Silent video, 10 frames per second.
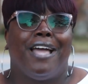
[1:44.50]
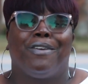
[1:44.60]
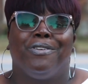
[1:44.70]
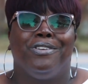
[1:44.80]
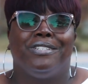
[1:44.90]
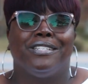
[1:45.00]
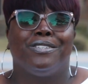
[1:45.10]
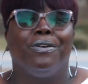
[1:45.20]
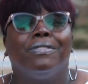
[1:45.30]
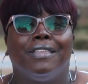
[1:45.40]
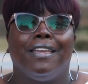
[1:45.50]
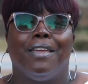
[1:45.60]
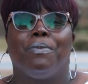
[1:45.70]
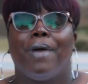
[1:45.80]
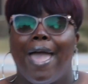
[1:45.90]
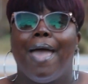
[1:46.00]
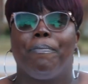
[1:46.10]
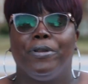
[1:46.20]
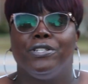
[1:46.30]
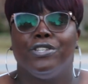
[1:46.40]
I don't know, you just don't think it would
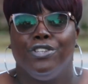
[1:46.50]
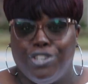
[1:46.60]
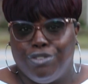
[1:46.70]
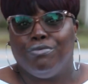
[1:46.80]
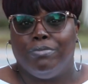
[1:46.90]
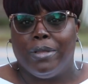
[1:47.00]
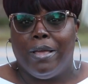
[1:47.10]
happen to you.